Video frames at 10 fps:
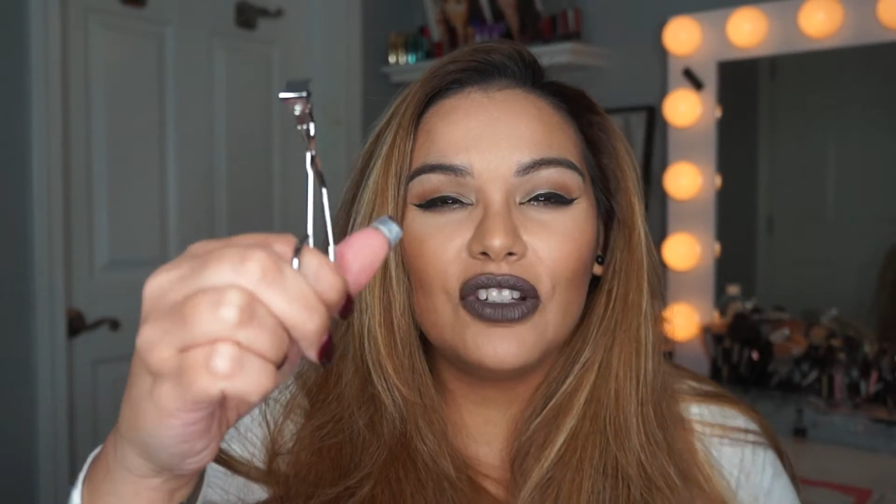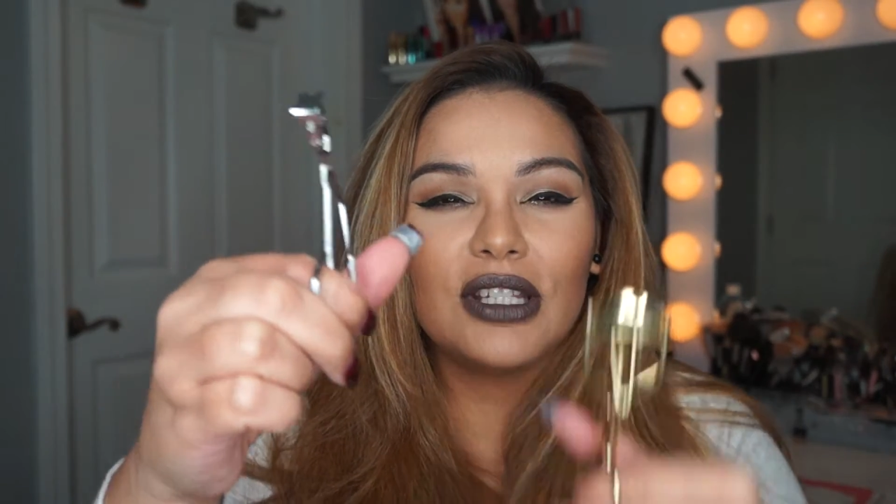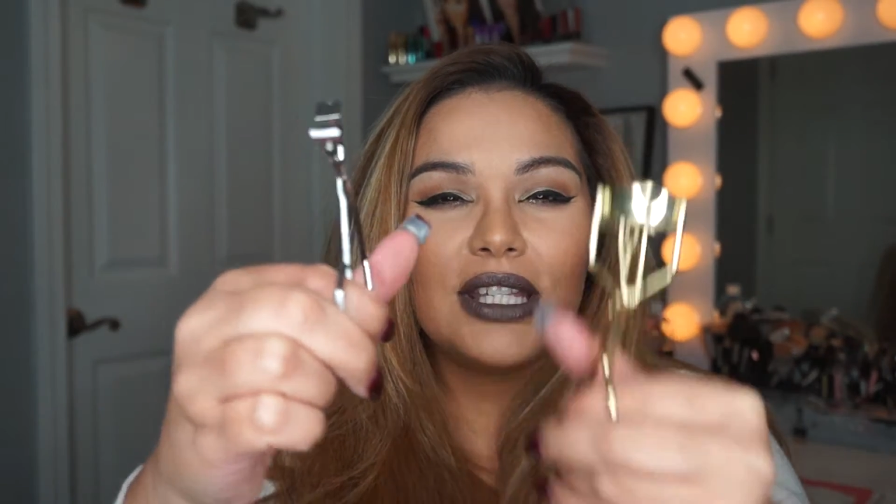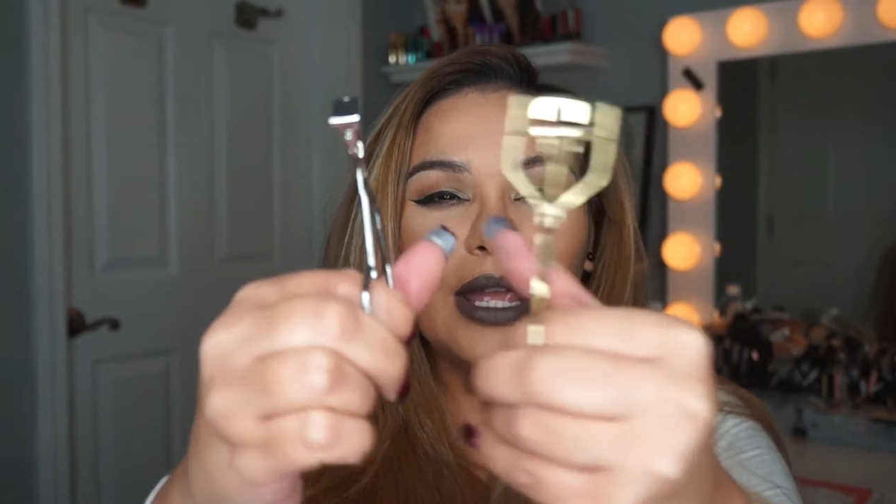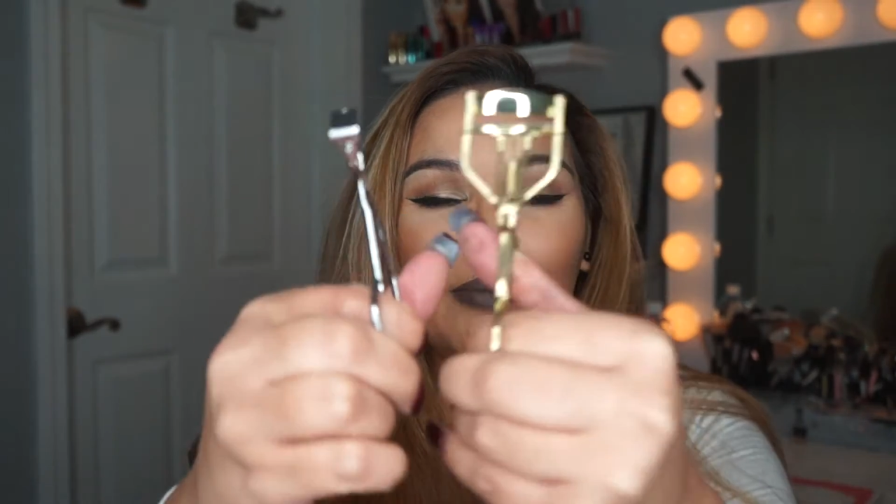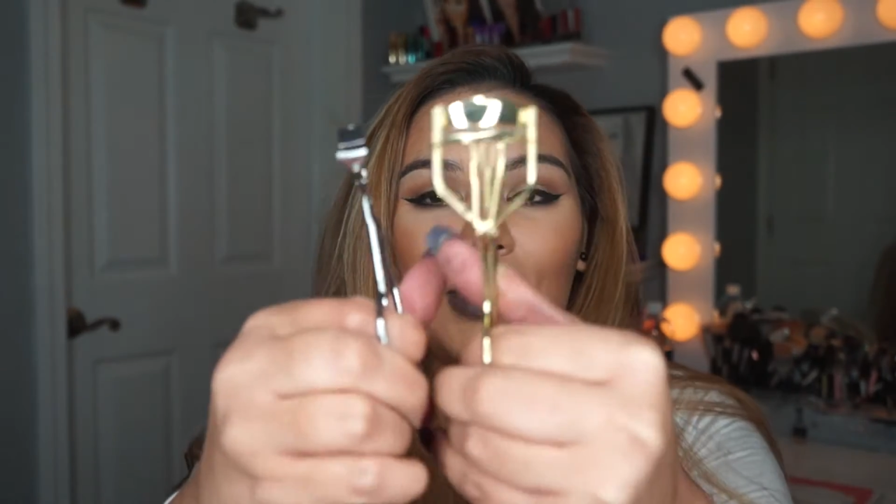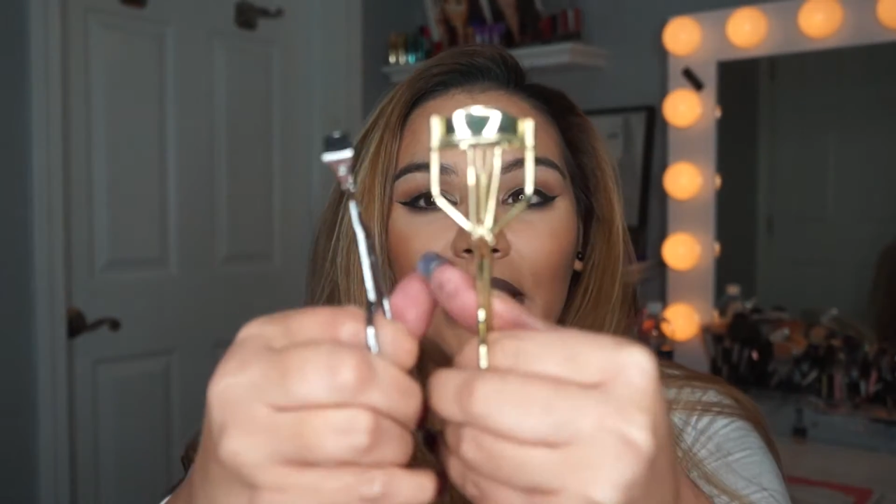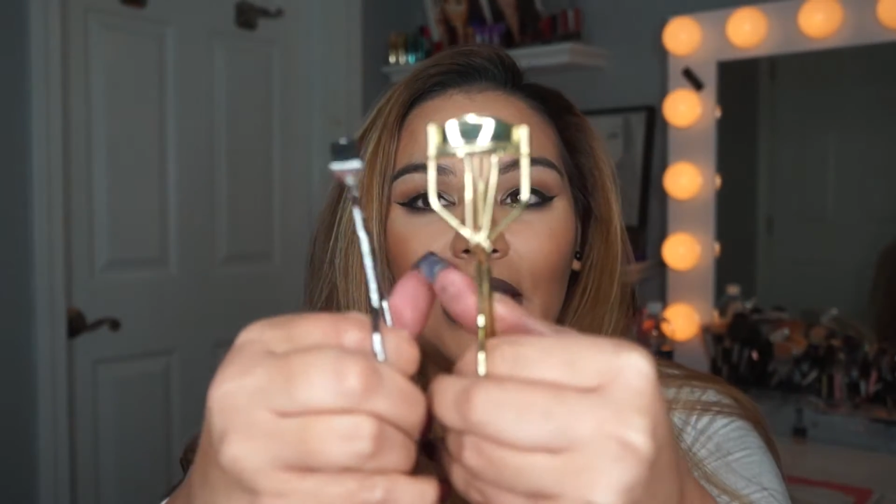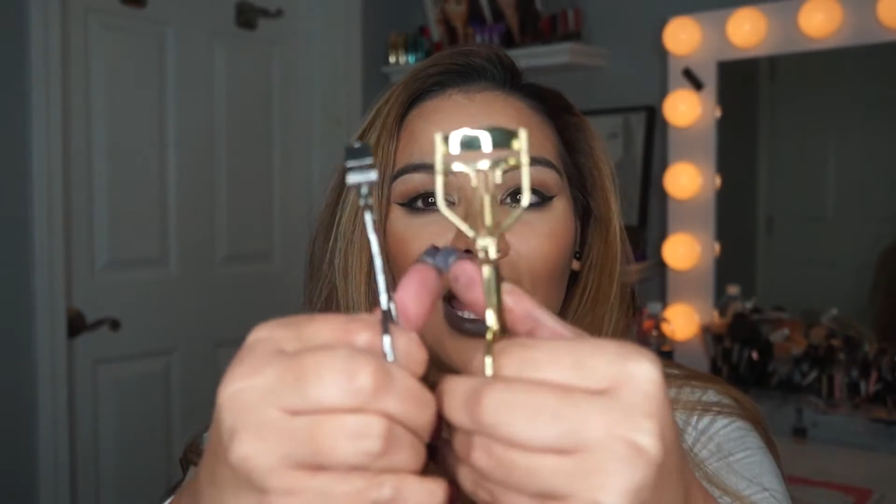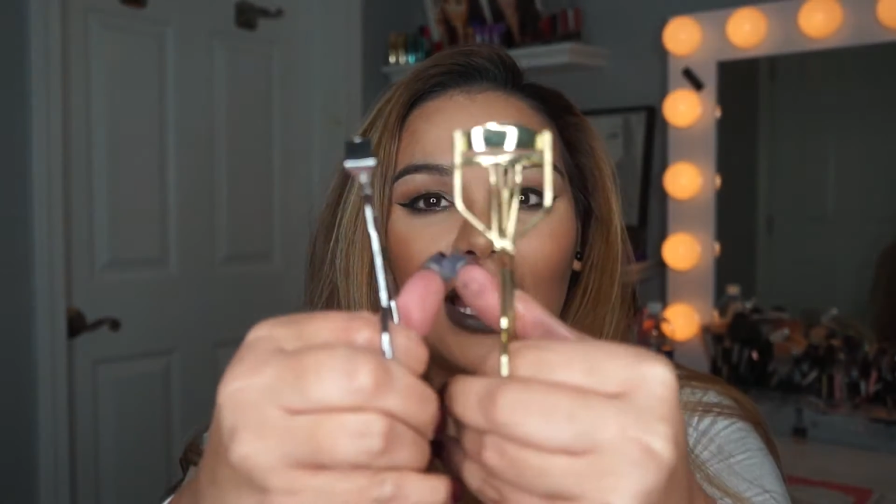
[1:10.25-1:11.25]
just a
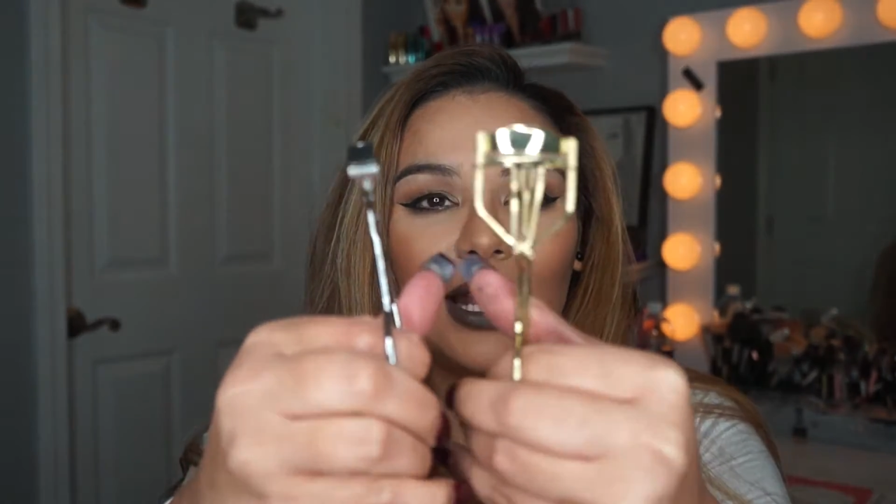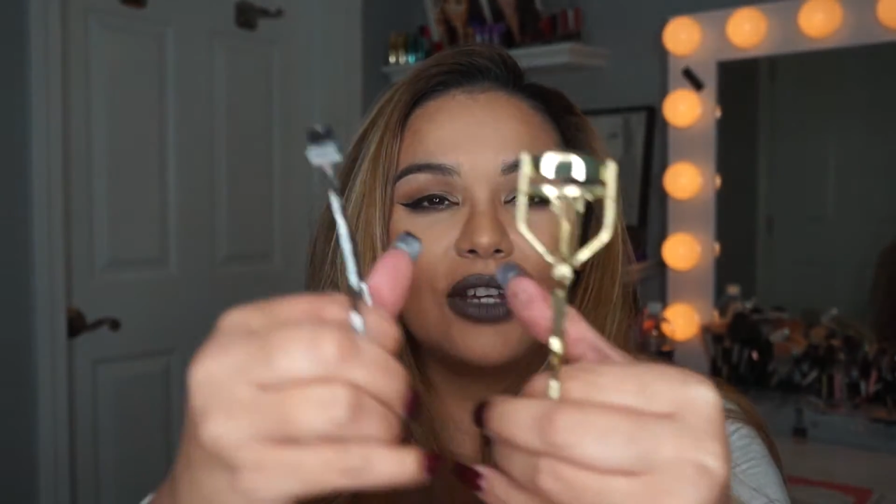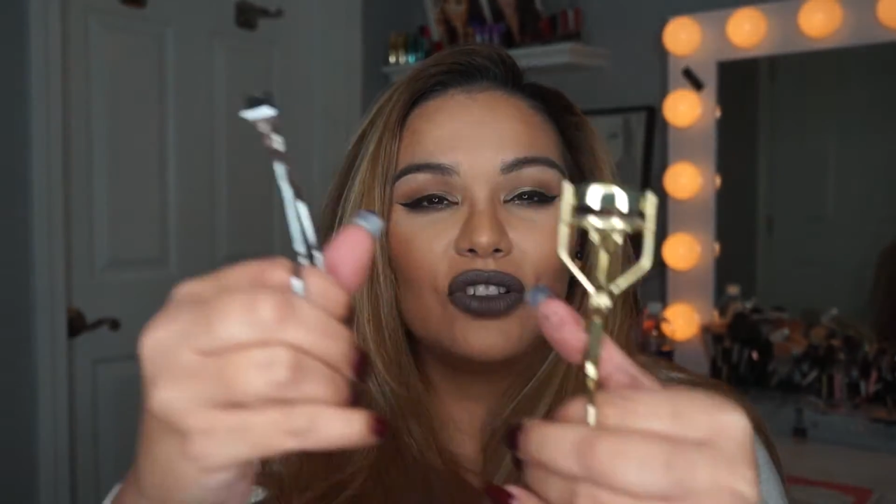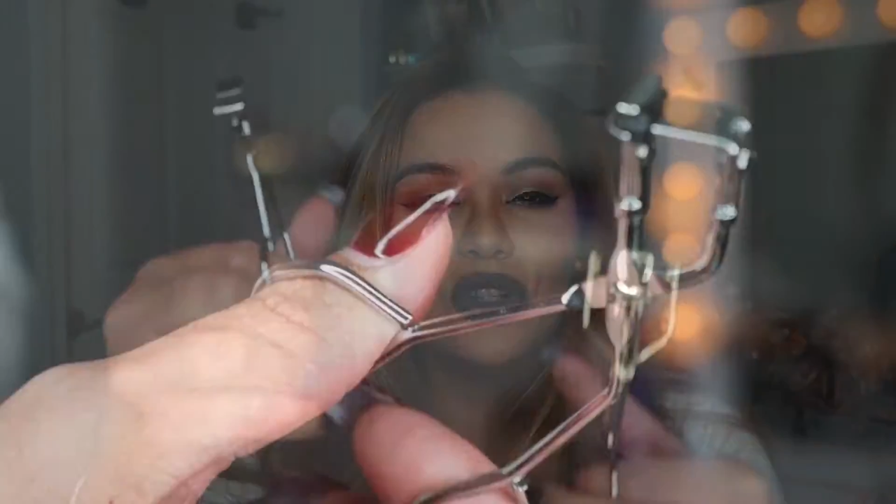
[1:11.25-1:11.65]
mini eyelash